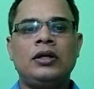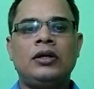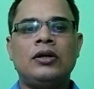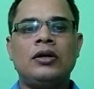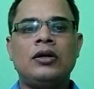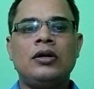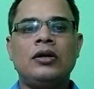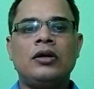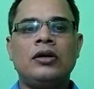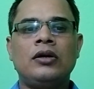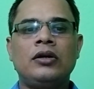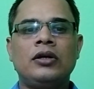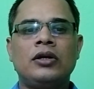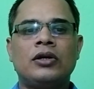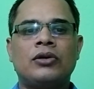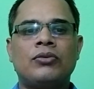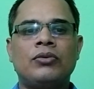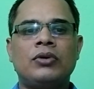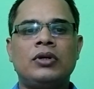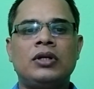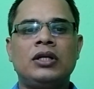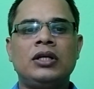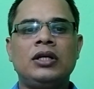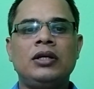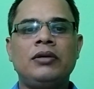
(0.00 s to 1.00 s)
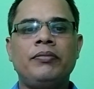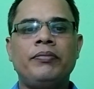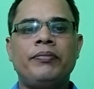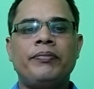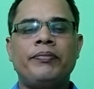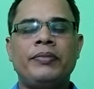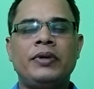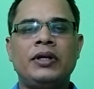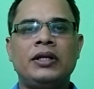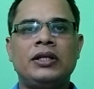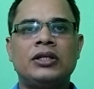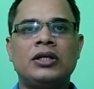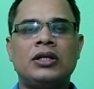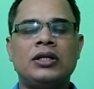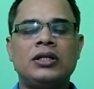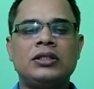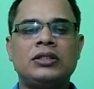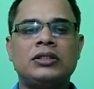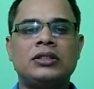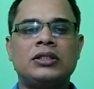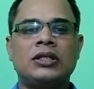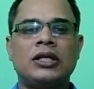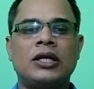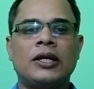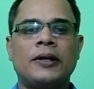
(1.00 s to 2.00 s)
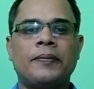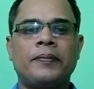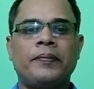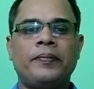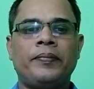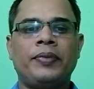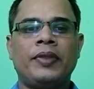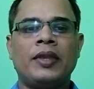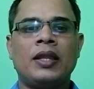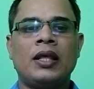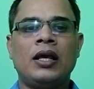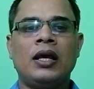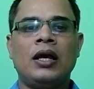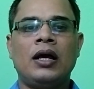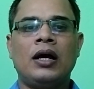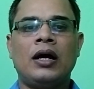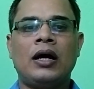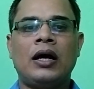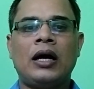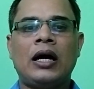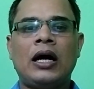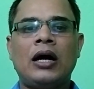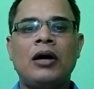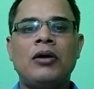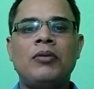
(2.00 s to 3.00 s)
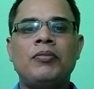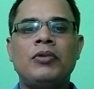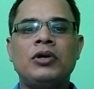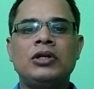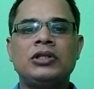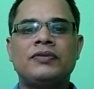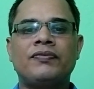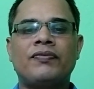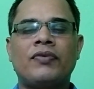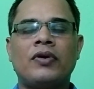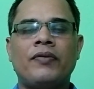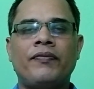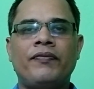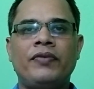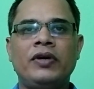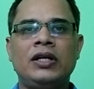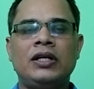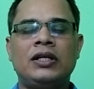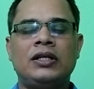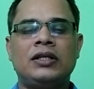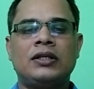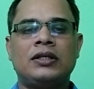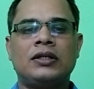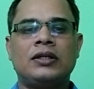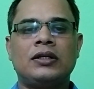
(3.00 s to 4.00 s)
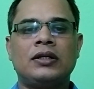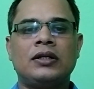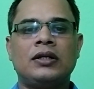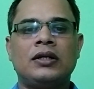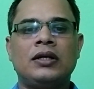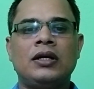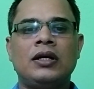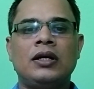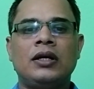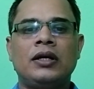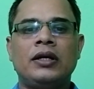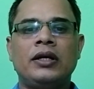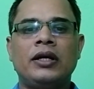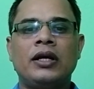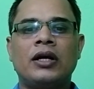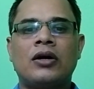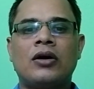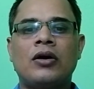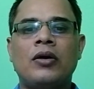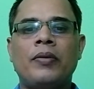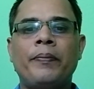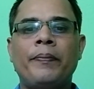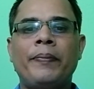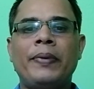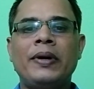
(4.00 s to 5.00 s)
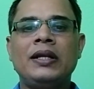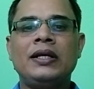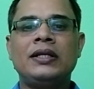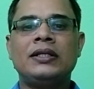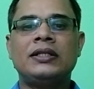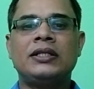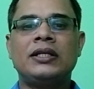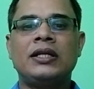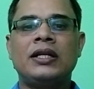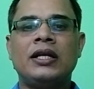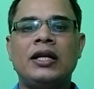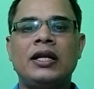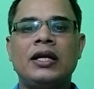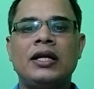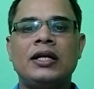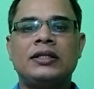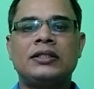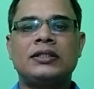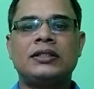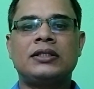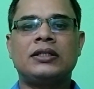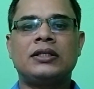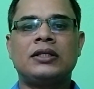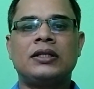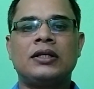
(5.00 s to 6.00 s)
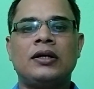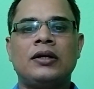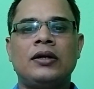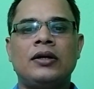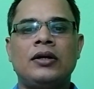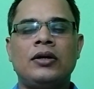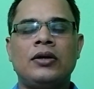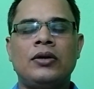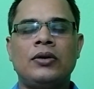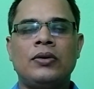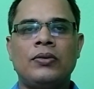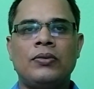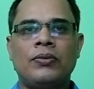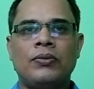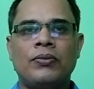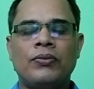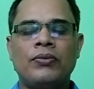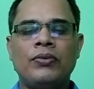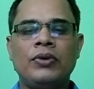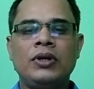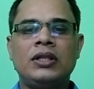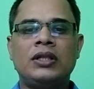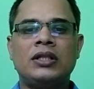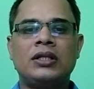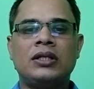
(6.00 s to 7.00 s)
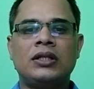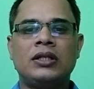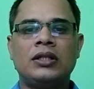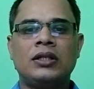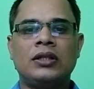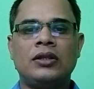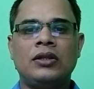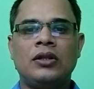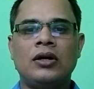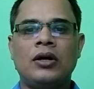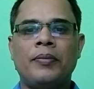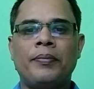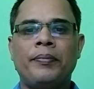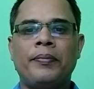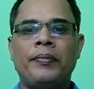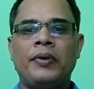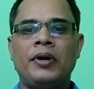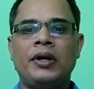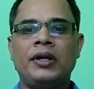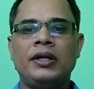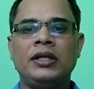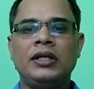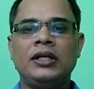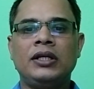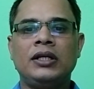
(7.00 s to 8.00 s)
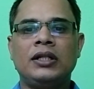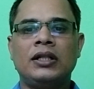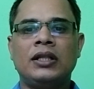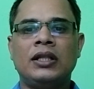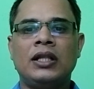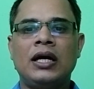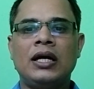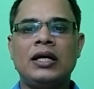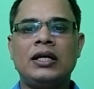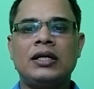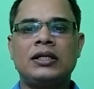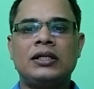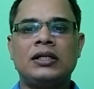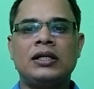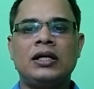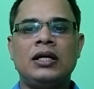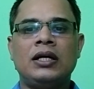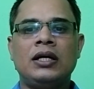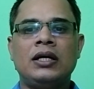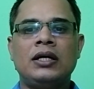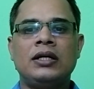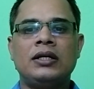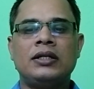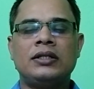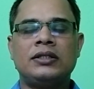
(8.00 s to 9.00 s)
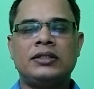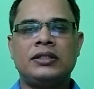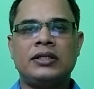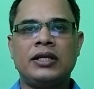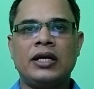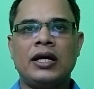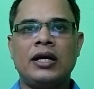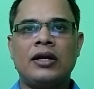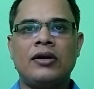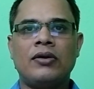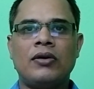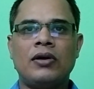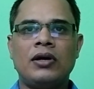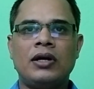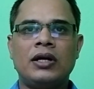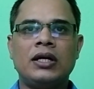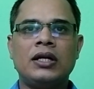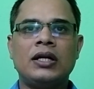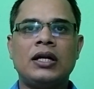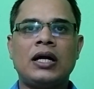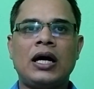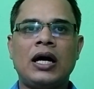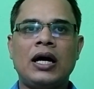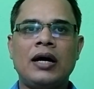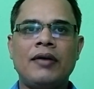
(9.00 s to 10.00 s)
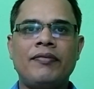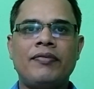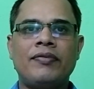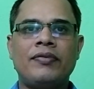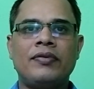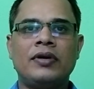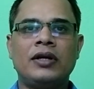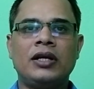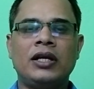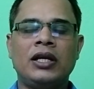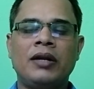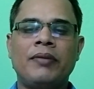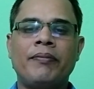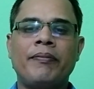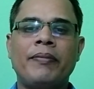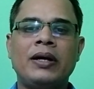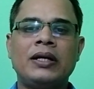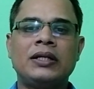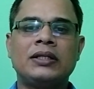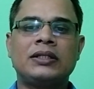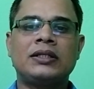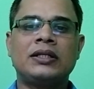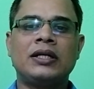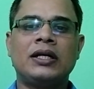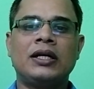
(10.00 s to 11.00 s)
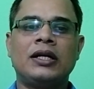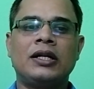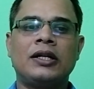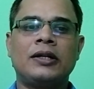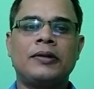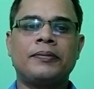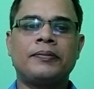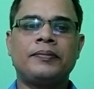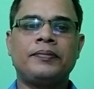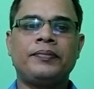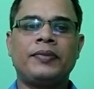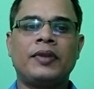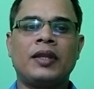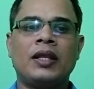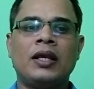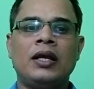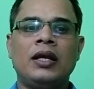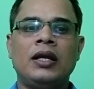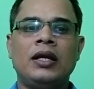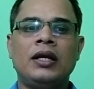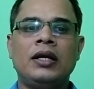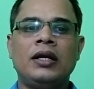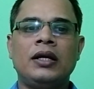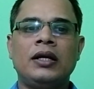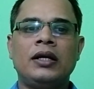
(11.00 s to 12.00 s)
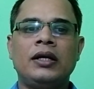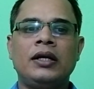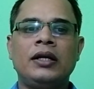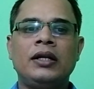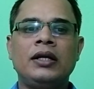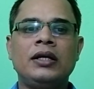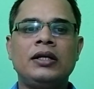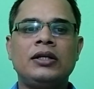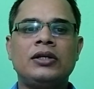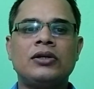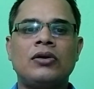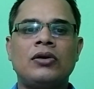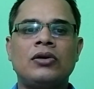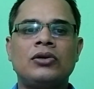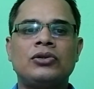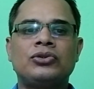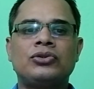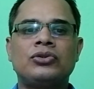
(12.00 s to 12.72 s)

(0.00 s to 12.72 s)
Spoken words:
Return on equity measures how much profit a company generates with the money that shareholders have invested. It is